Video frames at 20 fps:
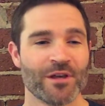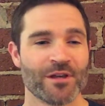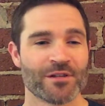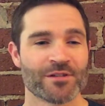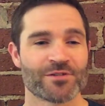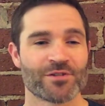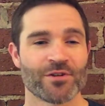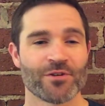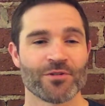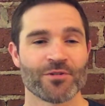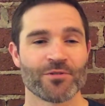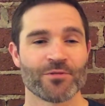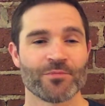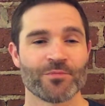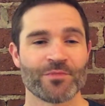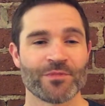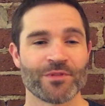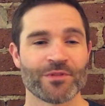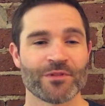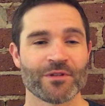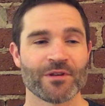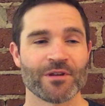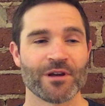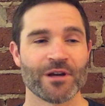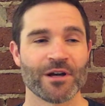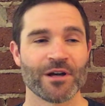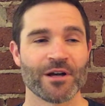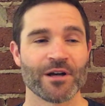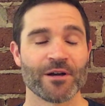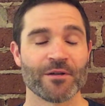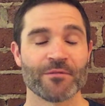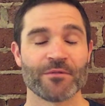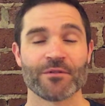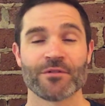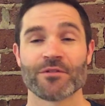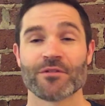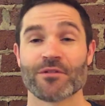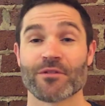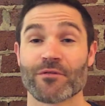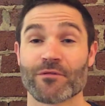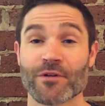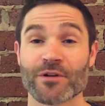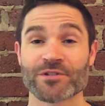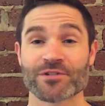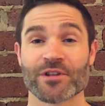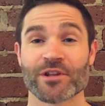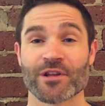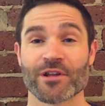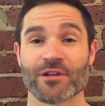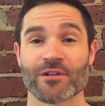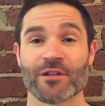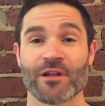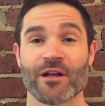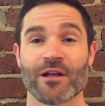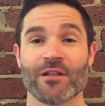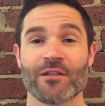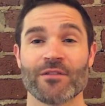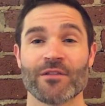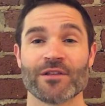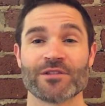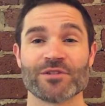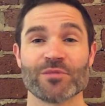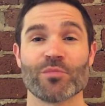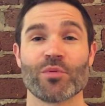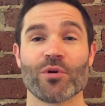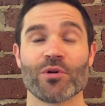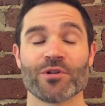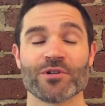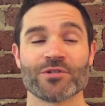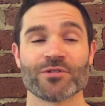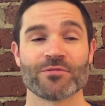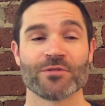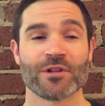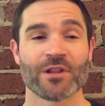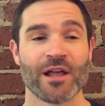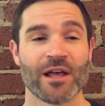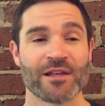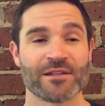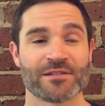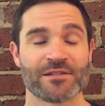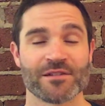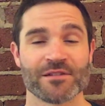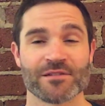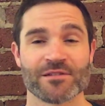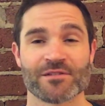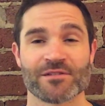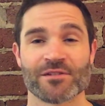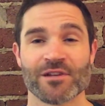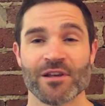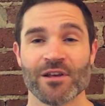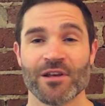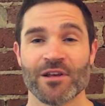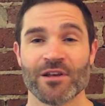So the first thing that's important to realize is